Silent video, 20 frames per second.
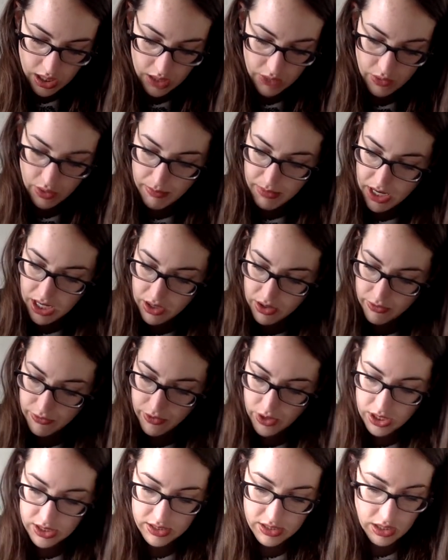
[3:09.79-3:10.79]
and a reminder
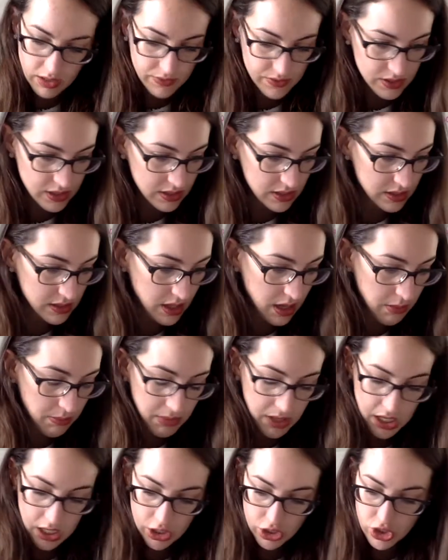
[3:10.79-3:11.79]
for ourselves, this is on
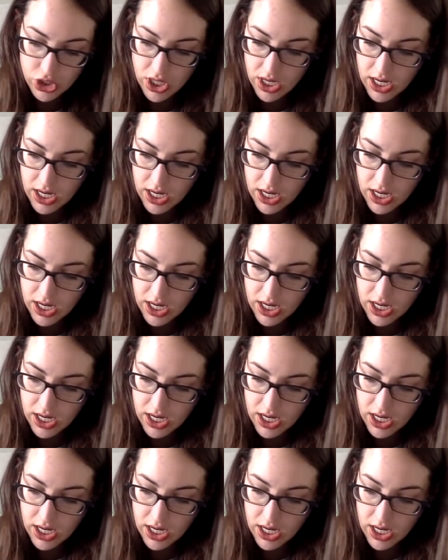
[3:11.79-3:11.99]
page